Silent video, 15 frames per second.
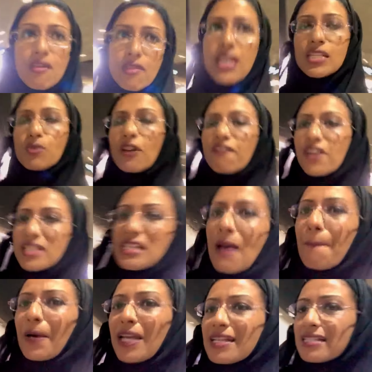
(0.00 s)
This one, for
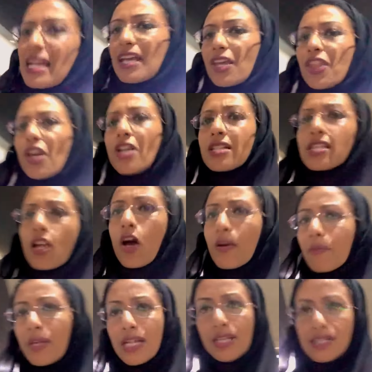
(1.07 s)
example, is like 30 odd
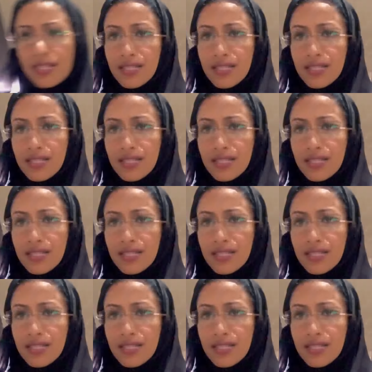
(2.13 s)
minutes